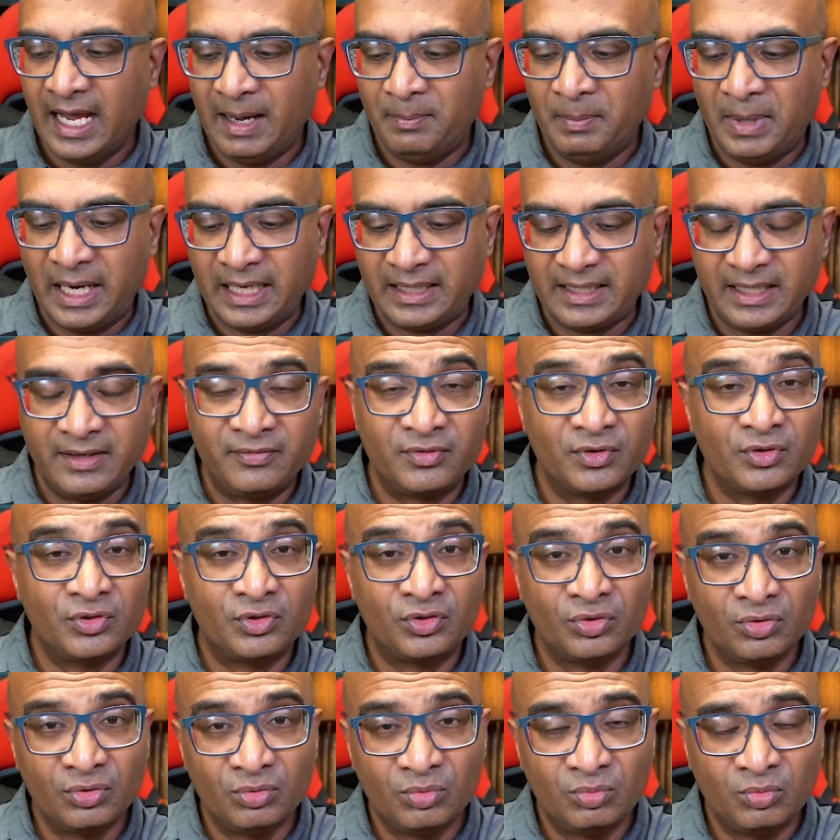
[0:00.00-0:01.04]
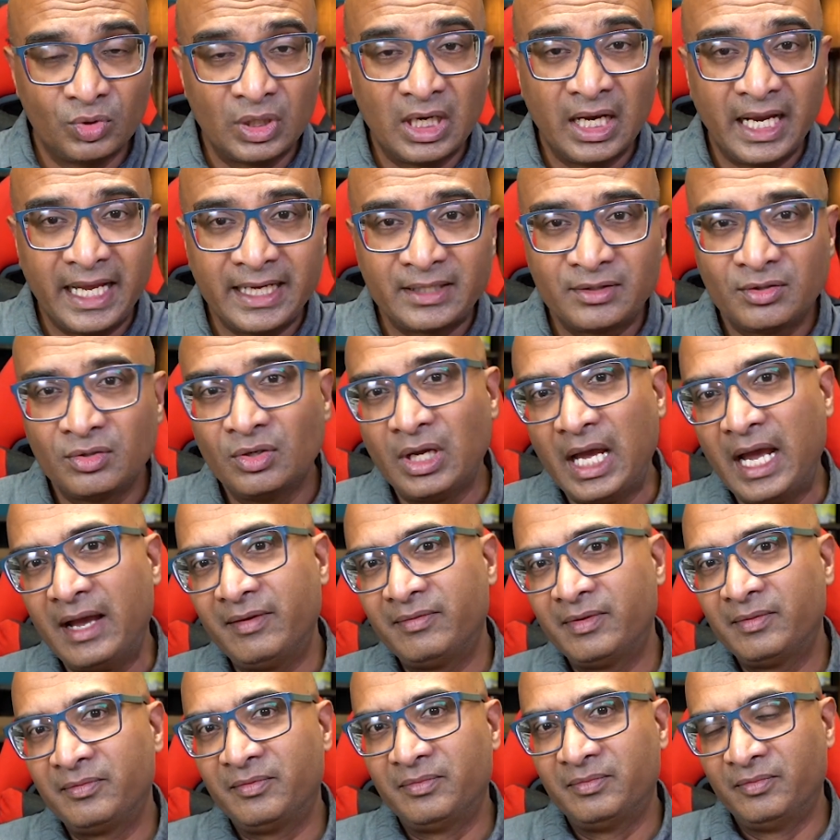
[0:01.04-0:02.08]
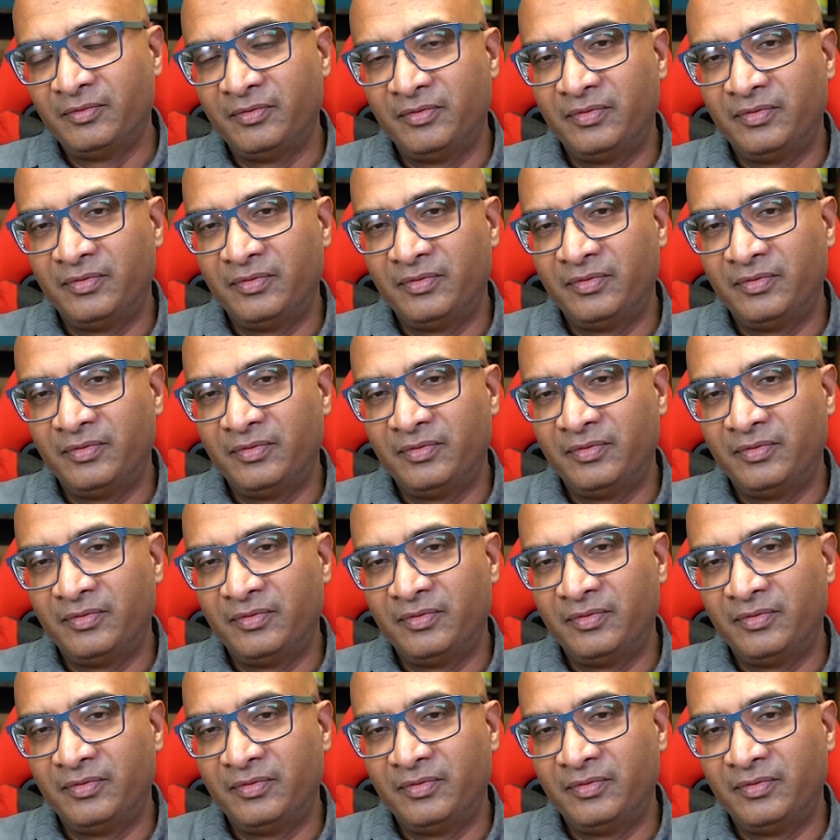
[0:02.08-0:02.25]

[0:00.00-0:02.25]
But if you would like to have a